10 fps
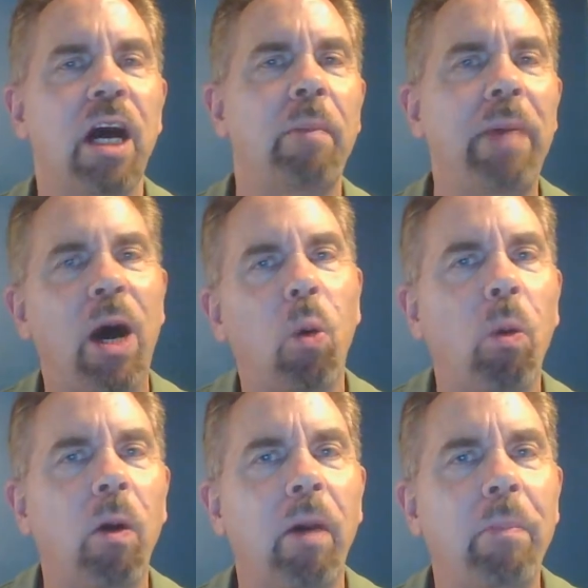about
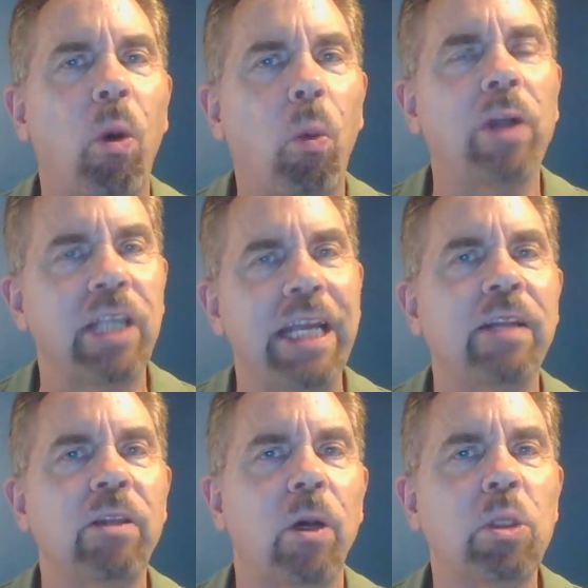what's
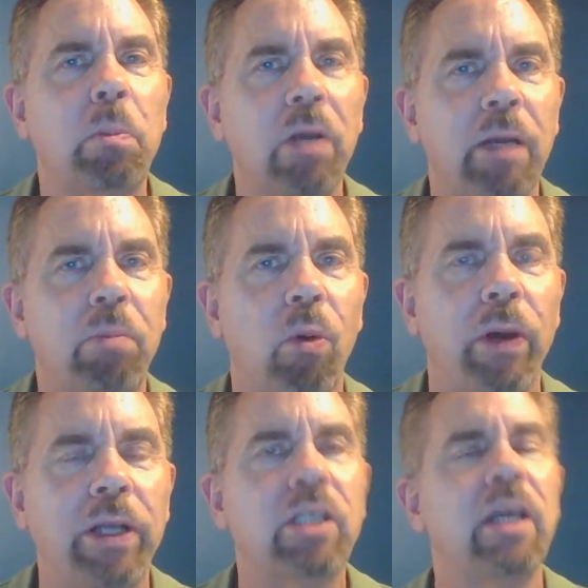in those bullet
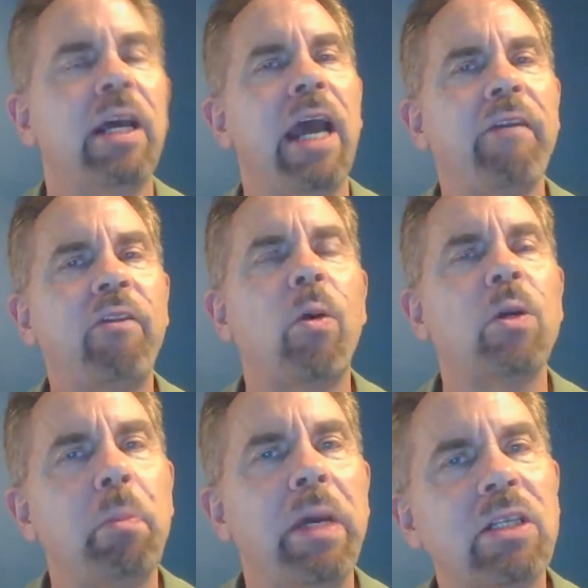points, and of
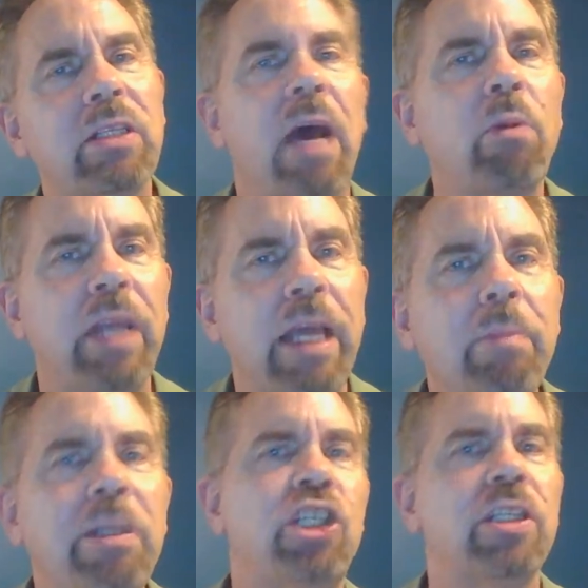course mix that with
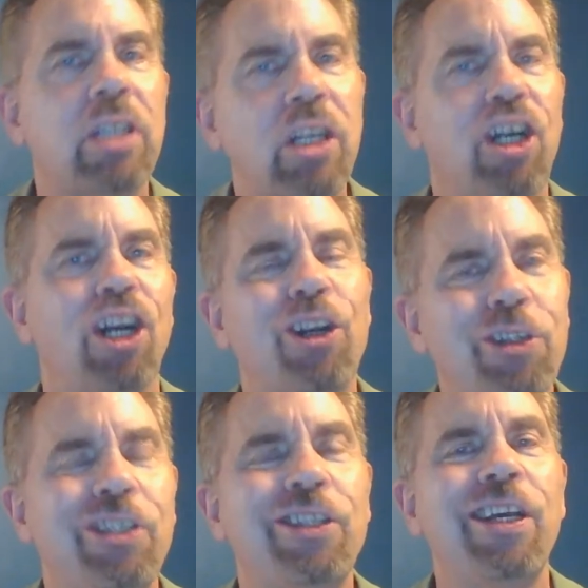images and
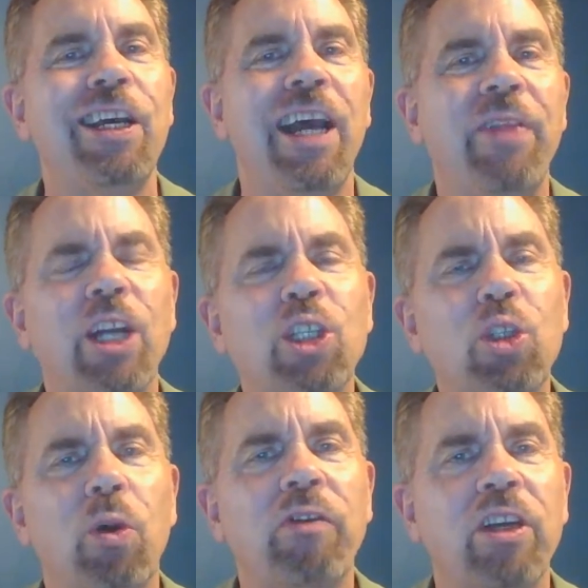colors and that
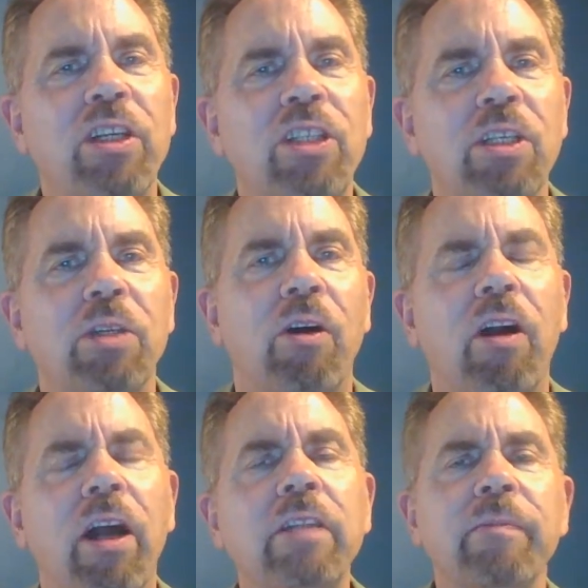sort of thing too. All
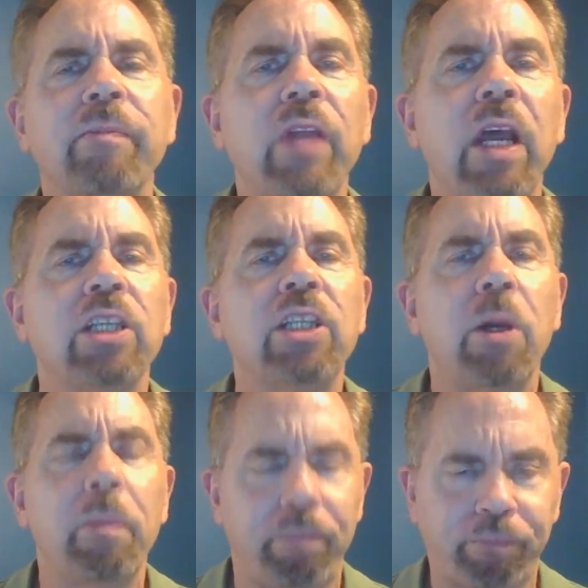right,
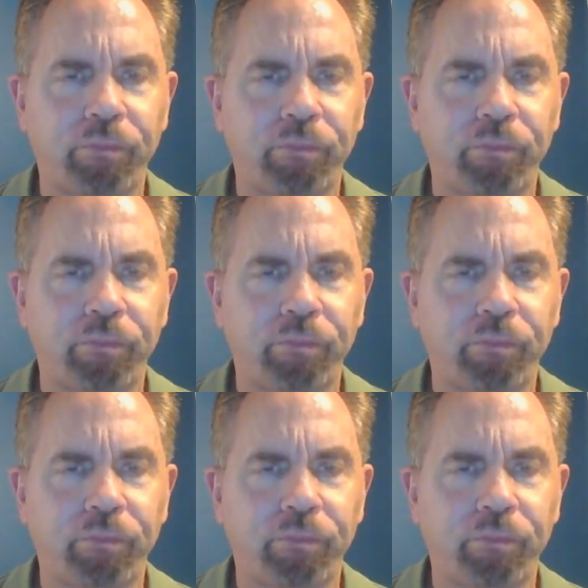so